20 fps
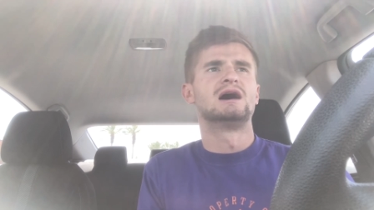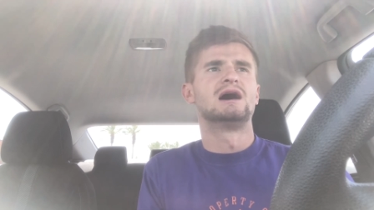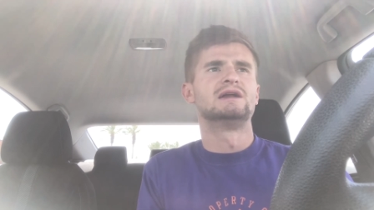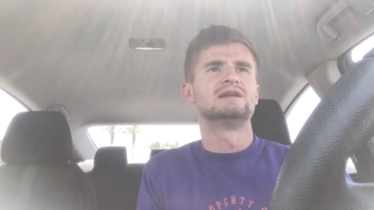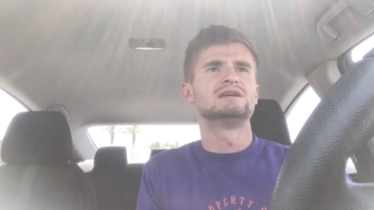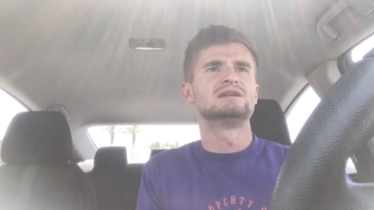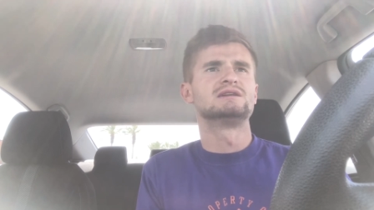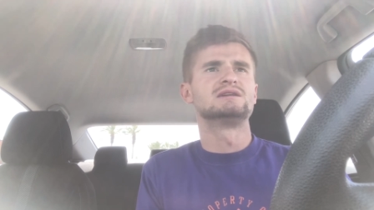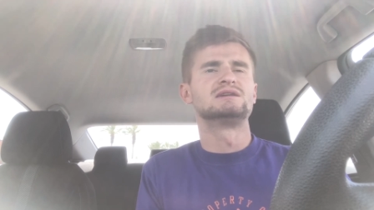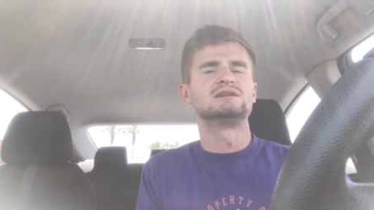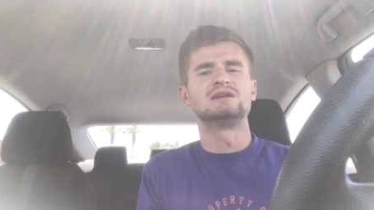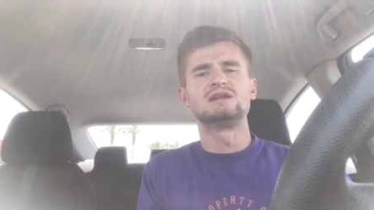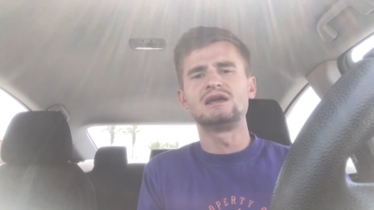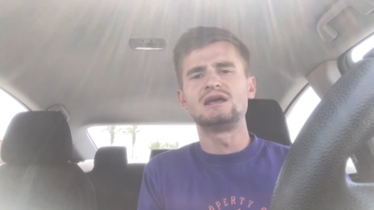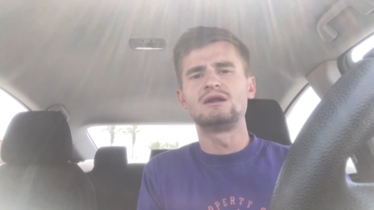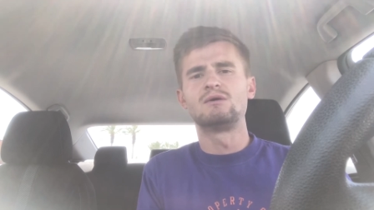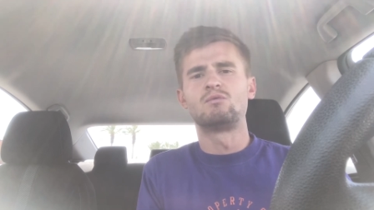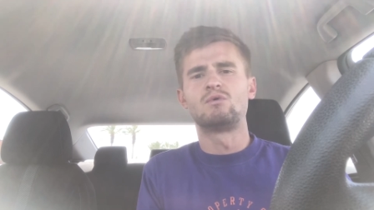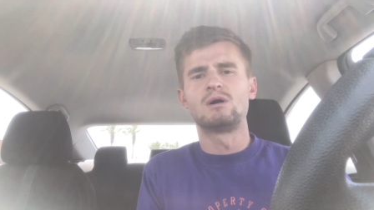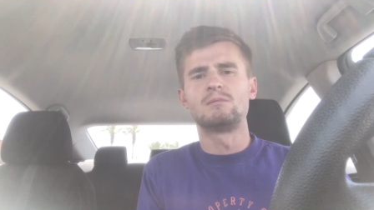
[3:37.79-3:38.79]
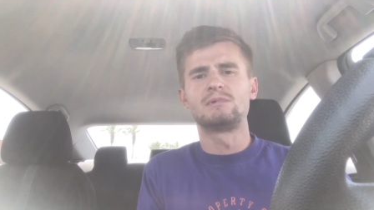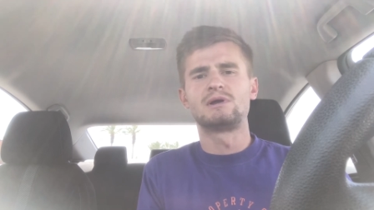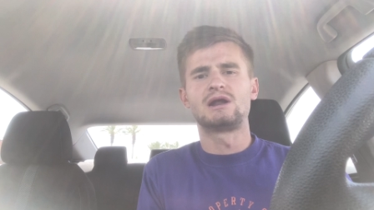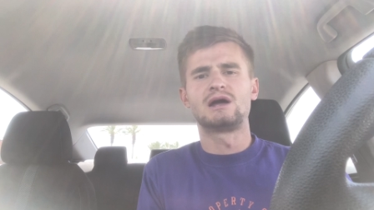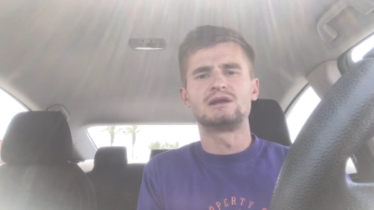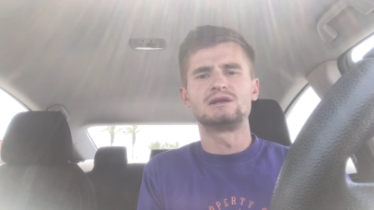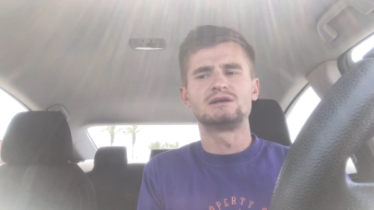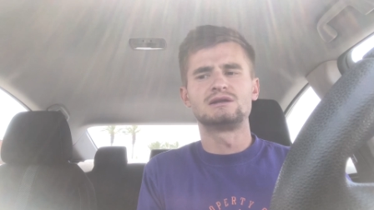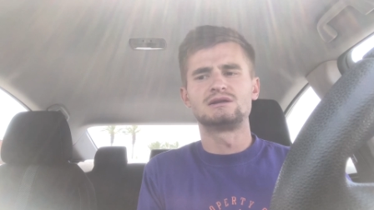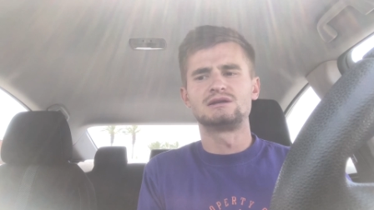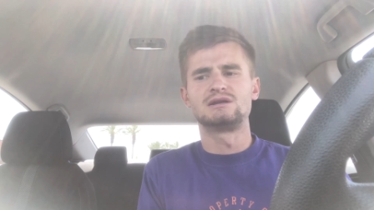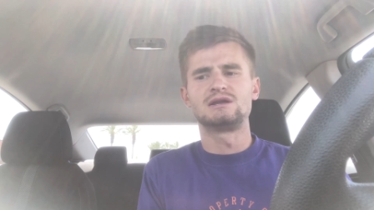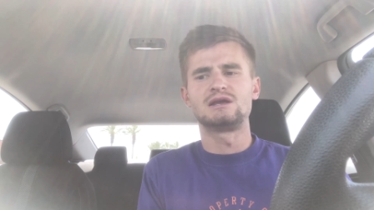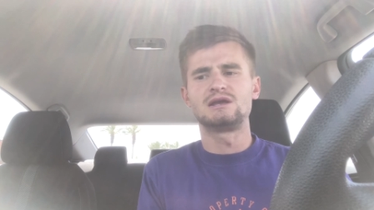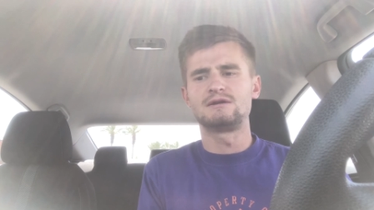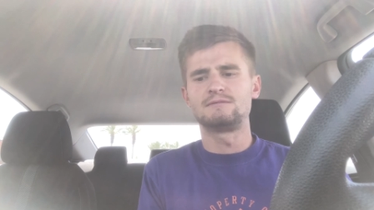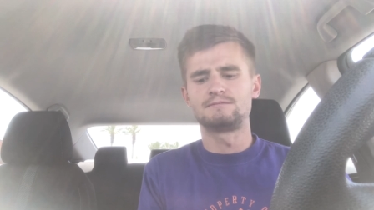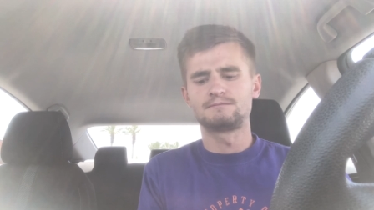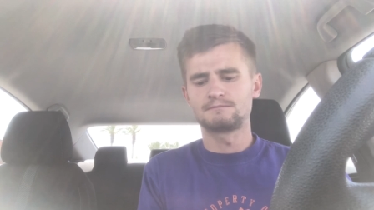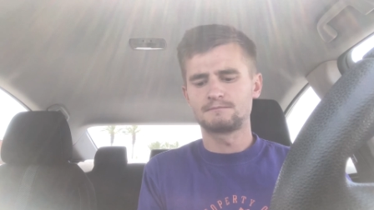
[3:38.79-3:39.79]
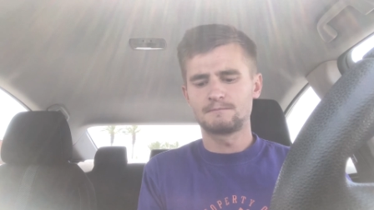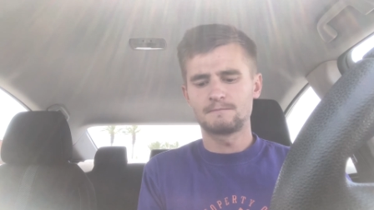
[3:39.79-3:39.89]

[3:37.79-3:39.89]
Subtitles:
I didn't need a woman. I didn't need